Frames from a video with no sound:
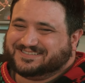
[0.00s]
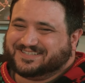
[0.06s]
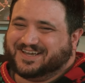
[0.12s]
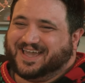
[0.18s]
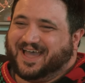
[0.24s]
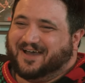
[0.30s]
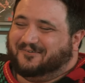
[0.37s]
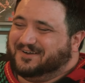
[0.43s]
so
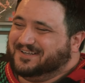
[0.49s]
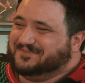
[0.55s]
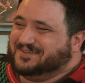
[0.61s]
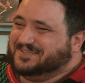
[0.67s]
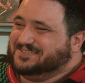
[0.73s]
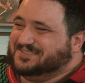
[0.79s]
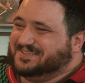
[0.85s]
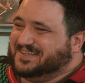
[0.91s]
yeah, what did,
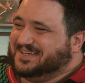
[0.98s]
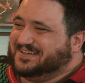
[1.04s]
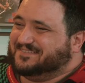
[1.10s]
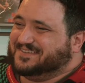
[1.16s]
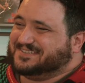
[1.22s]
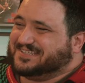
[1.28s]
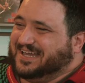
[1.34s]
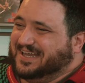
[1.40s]
what did you think of
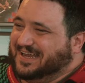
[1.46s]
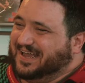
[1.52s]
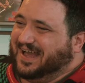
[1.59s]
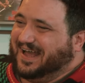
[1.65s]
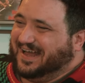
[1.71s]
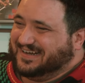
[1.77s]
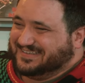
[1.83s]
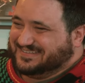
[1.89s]
this King
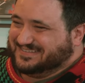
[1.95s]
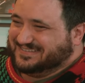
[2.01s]
Kong?